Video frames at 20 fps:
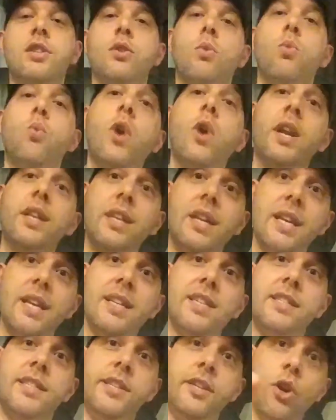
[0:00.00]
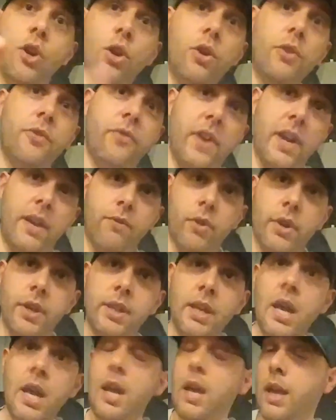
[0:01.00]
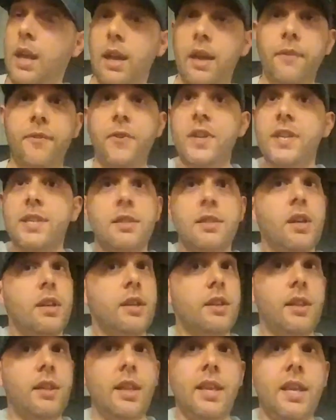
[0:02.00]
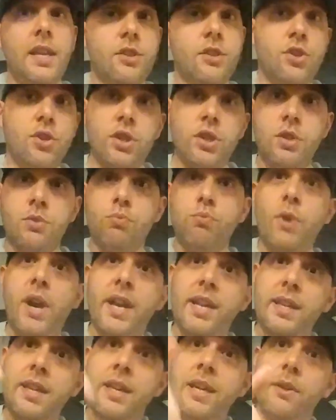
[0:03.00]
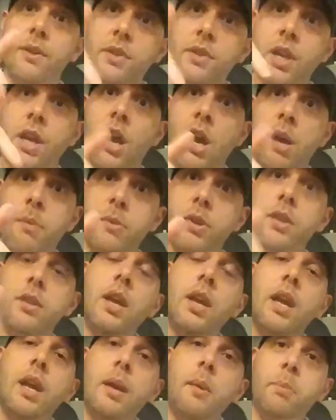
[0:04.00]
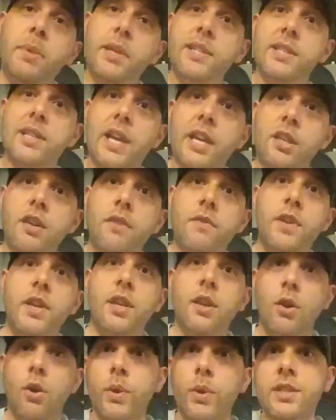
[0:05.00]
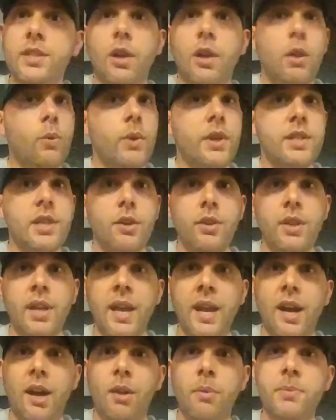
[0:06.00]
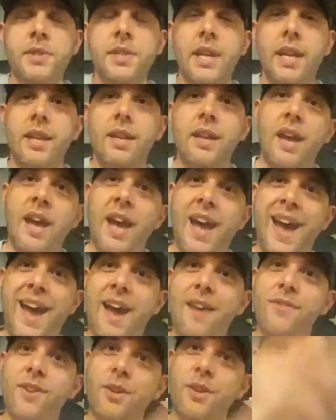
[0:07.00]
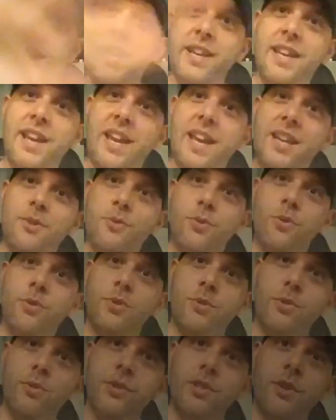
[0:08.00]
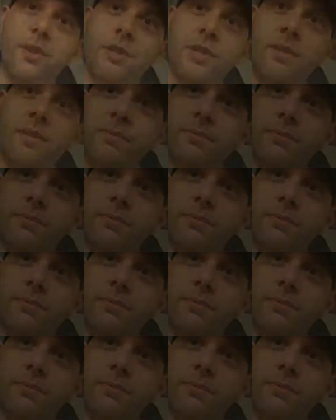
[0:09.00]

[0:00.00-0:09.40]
So what is your favorite? If it's not on the list, just write it here in the comment. Please like the video, it's always a good helps and have a great day, true cruisers.